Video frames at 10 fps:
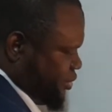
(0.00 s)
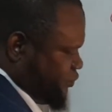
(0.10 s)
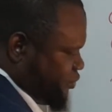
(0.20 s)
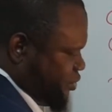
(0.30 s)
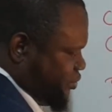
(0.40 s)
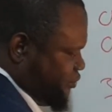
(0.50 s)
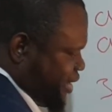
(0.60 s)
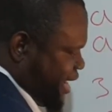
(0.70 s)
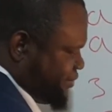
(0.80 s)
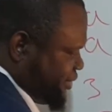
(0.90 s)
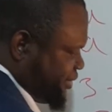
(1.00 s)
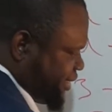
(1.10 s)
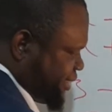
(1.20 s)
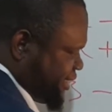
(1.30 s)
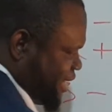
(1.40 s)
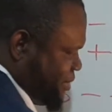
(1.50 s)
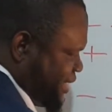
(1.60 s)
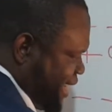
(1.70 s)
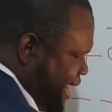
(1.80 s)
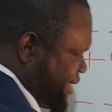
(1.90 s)
4, 5, 6,
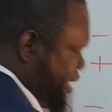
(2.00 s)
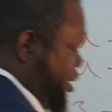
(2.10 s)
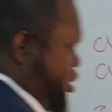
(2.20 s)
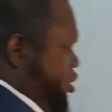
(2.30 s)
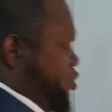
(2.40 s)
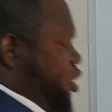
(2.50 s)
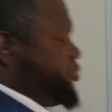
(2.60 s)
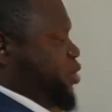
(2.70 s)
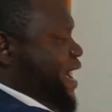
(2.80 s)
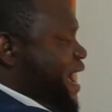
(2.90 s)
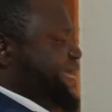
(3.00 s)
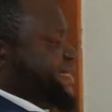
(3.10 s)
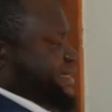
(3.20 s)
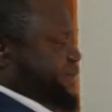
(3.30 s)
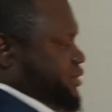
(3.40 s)
7, 8. Up to 8.